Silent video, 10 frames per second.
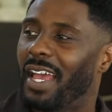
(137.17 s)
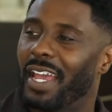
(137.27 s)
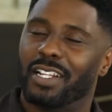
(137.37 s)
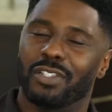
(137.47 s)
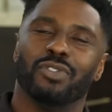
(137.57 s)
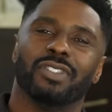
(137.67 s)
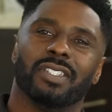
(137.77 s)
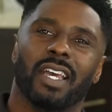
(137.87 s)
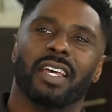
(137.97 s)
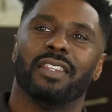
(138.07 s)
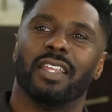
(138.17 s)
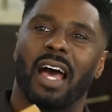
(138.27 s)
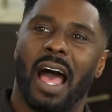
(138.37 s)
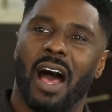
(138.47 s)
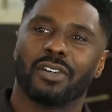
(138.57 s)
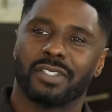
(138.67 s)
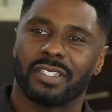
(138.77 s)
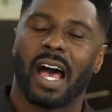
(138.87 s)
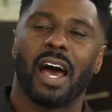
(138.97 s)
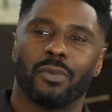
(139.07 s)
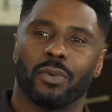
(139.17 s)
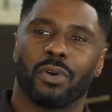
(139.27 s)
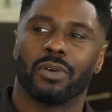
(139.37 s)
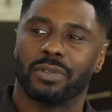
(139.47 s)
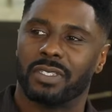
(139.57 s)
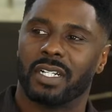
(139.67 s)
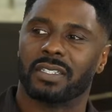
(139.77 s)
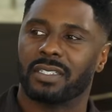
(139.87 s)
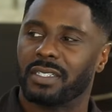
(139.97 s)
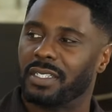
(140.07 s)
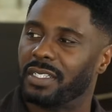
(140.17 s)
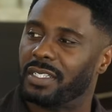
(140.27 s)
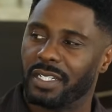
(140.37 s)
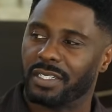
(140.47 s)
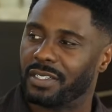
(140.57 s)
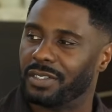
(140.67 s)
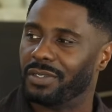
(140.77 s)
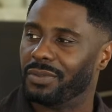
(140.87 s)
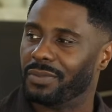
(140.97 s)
And you said the outside world doesn't get to you.